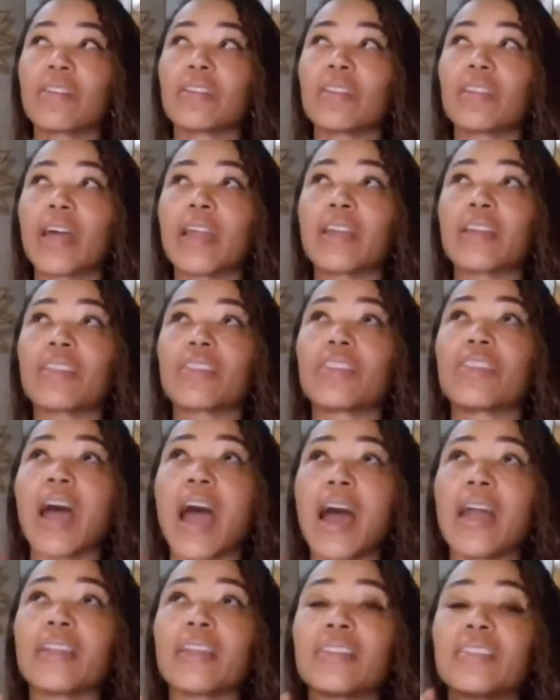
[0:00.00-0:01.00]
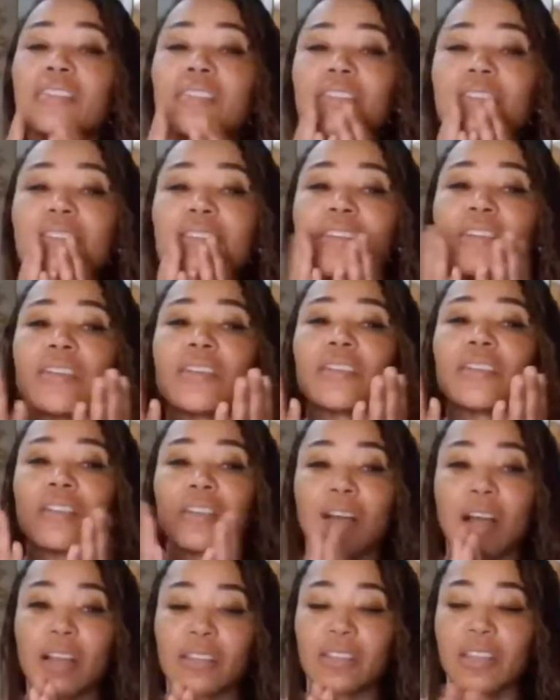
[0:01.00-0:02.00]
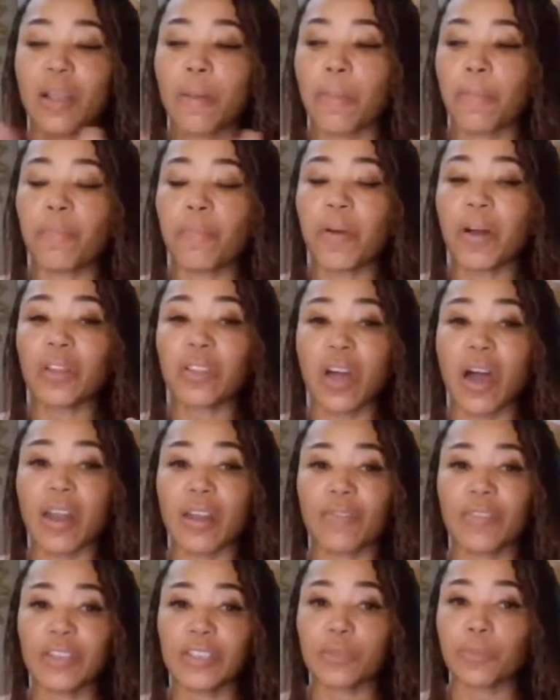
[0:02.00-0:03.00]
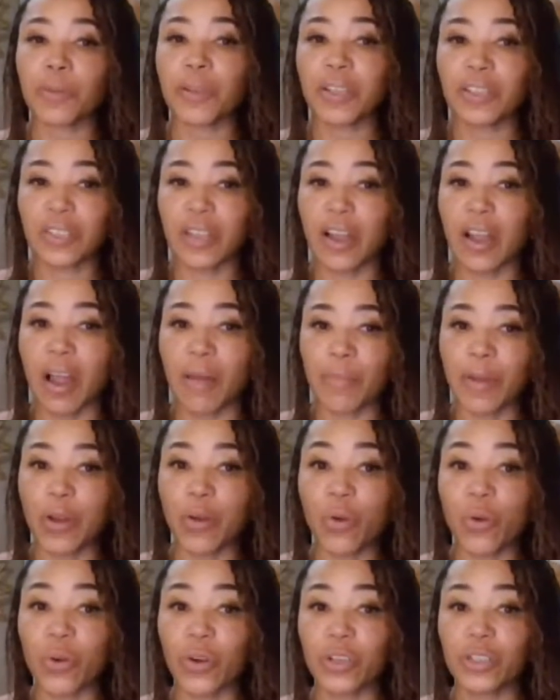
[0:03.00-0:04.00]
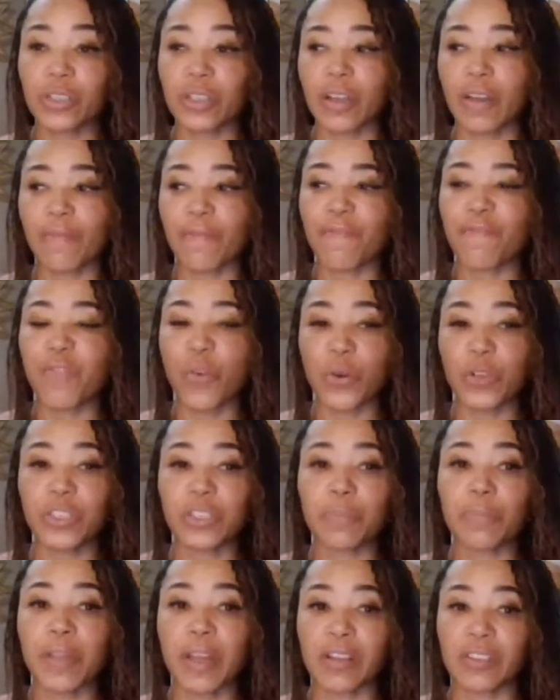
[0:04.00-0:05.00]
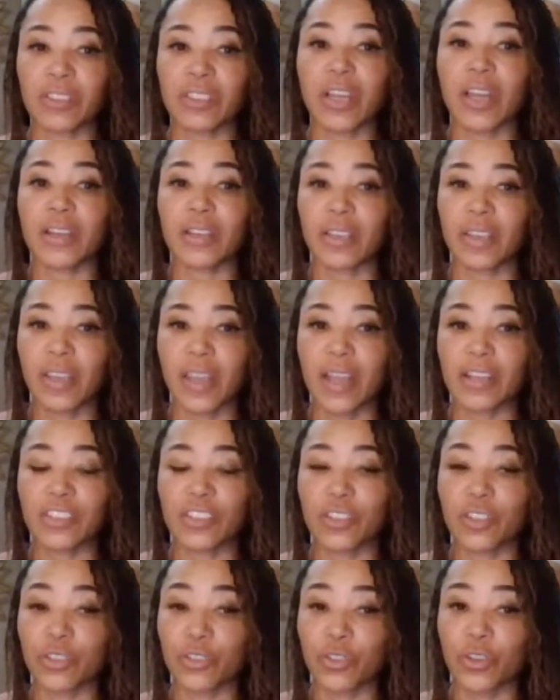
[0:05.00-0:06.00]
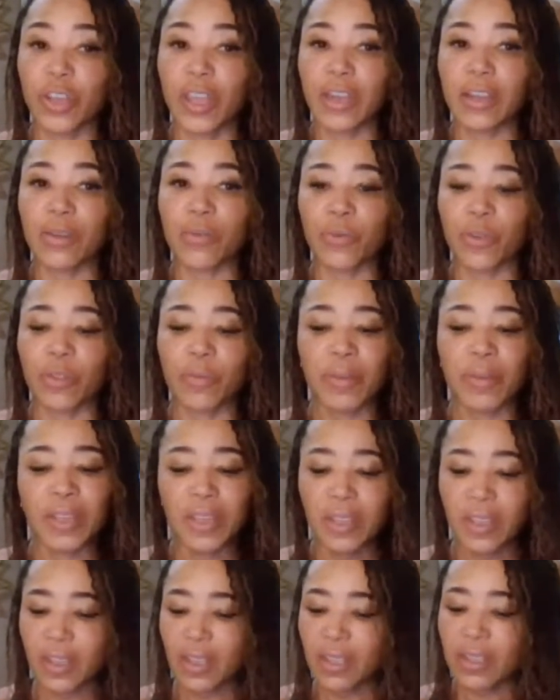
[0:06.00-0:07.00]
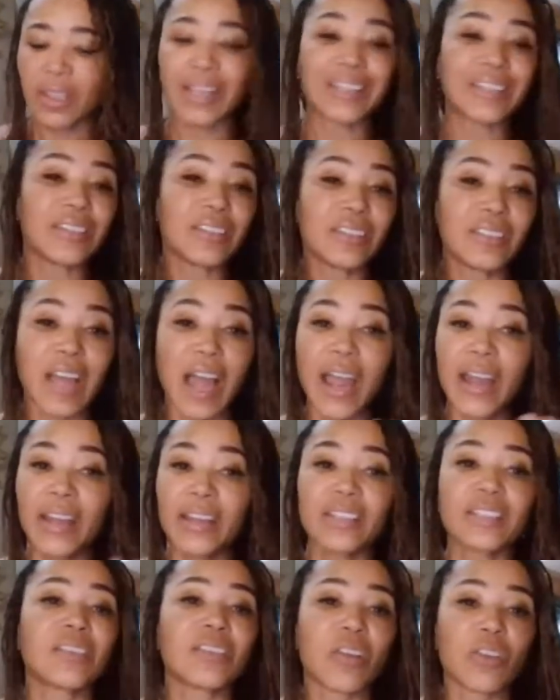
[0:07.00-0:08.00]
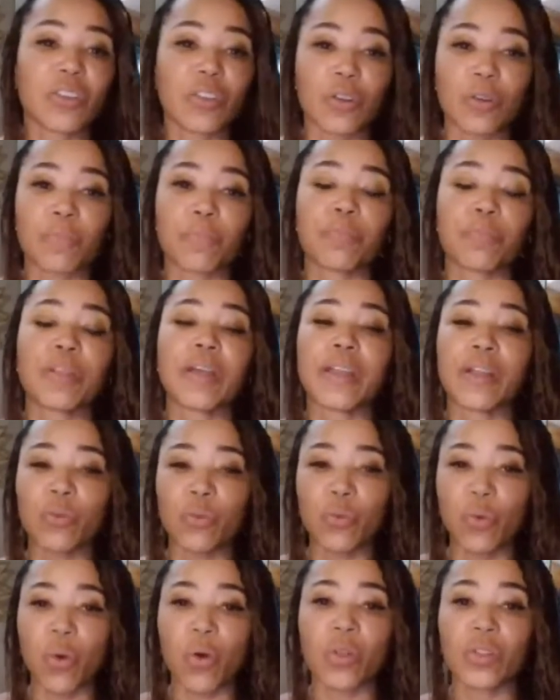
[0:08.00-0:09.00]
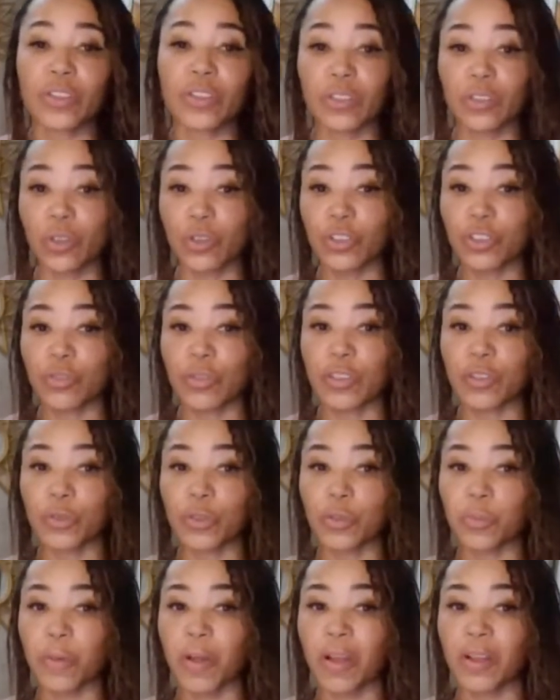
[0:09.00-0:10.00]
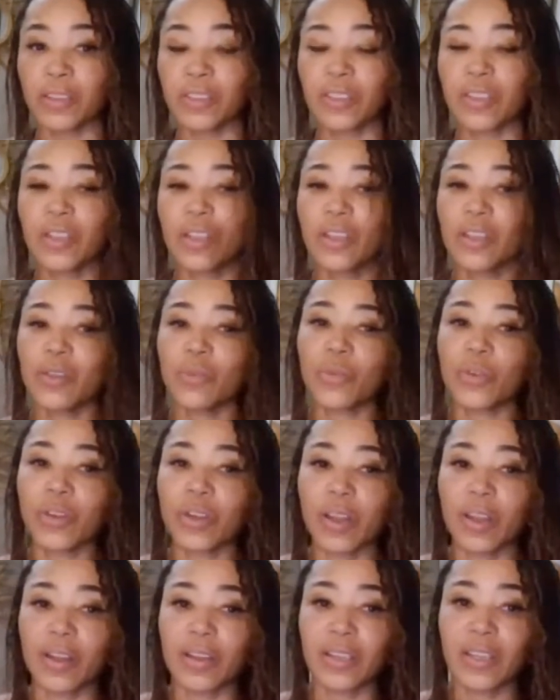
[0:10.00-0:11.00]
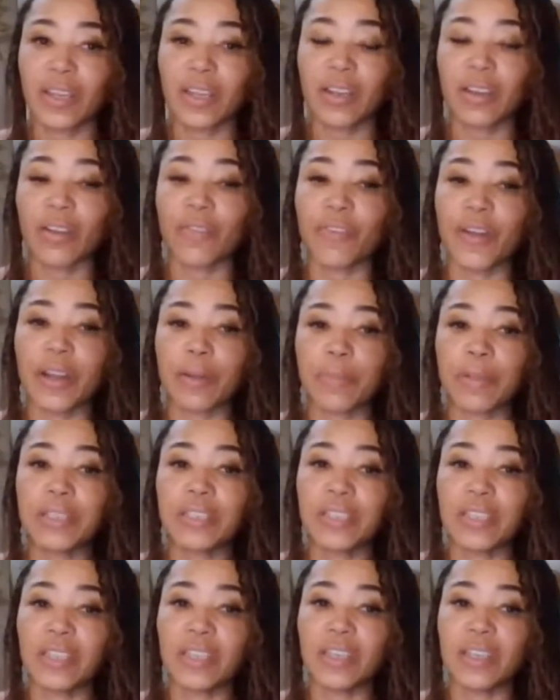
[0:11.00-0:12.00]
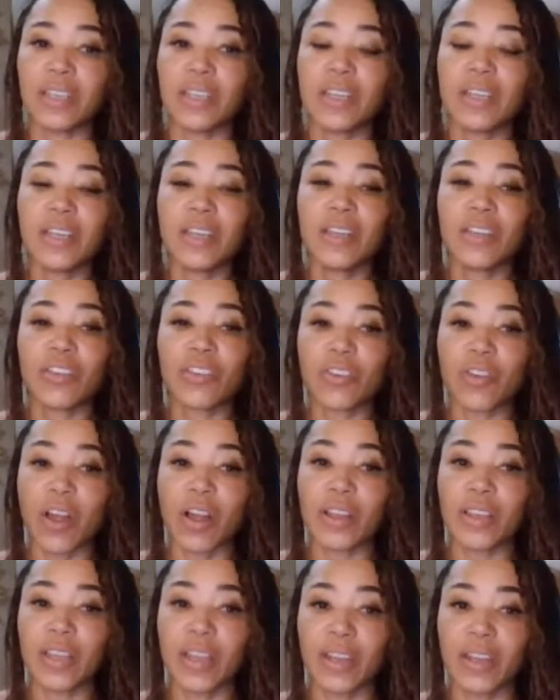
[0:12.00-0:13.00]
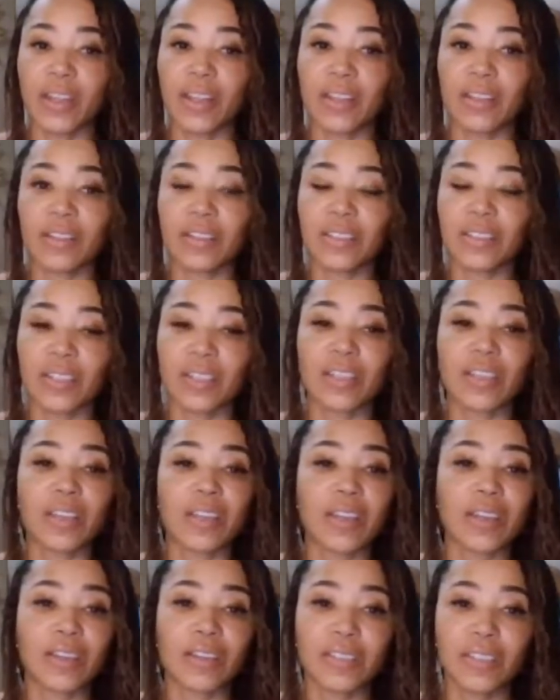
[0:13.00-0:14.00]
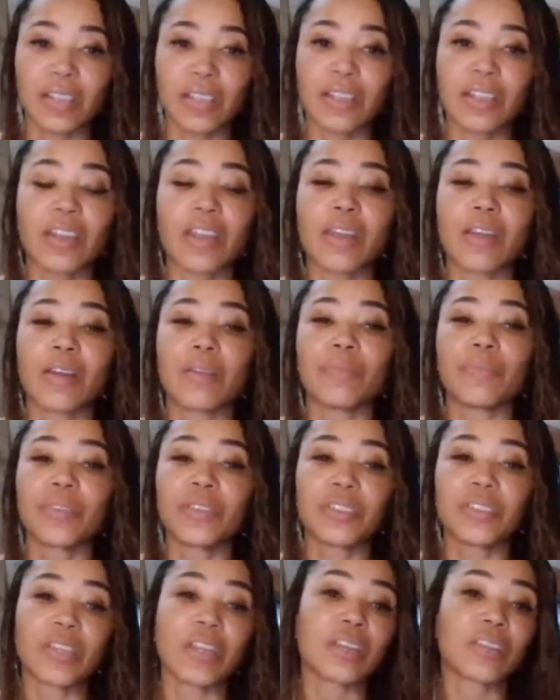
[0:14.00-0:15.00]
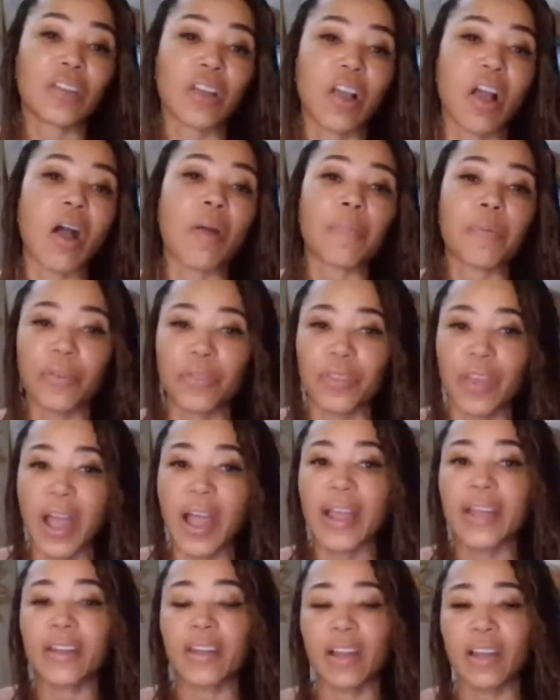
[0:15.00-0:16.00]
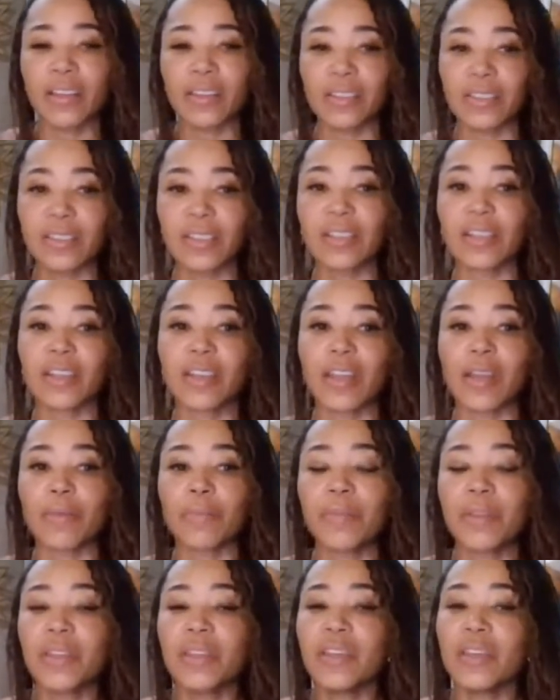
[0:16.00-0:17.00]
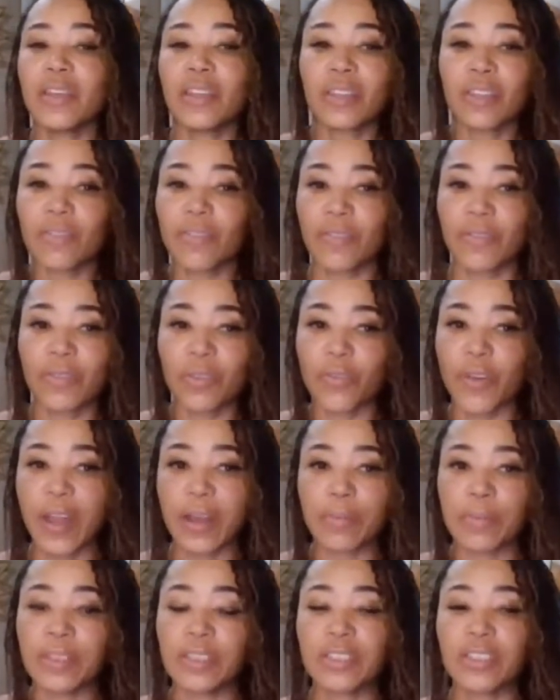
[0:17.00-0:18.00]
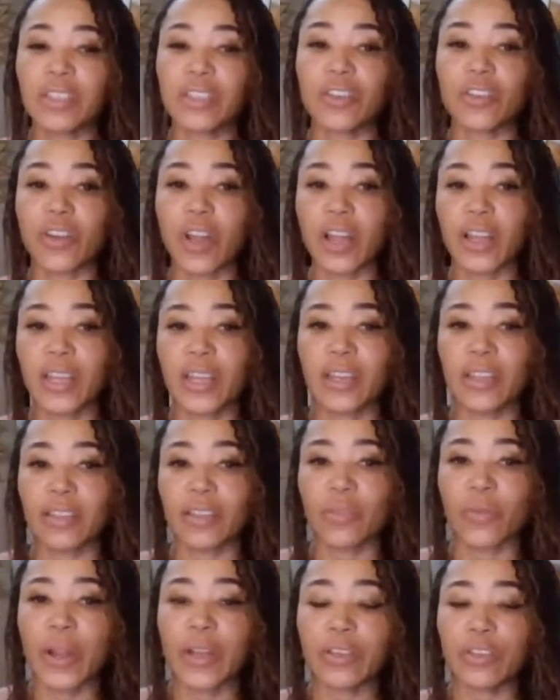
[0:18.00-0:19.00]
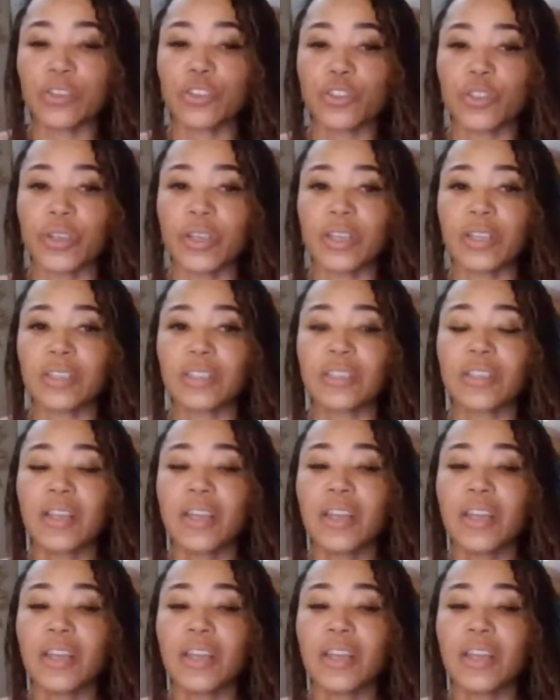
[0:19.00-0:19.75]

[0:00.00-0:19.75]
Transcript: Like, that is, I think a lot of it is because I got my horse and I'm forced to be outside and catch the circadian rhythm. Like, diet is another playing a role in this whole stress response. You're not getting enough vitamin D. You're not getting the selenium, the zinc, the copper, the iodine, the selenium, the vitamin C. You're not getting the right nutrients.